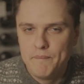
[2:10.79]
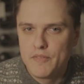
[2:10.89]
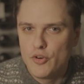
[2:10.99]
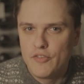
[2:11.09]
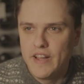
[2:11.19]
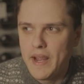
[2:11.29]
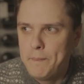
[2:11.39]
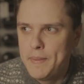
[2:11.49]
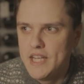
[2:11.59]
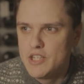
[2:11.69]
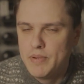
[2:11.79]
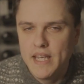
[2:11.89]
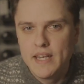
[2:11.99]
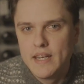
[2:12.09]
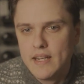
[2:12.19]
sort of like peach
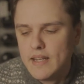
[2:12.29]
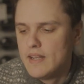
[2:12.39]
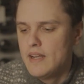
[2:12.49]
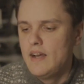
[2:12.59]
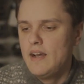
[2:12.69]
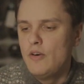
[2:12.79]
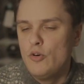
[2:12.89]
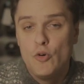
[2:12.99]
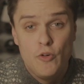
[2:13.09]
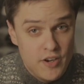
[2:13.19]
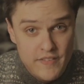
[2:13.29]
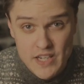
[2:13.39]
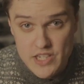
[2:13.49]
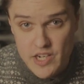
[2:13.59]
pit, or even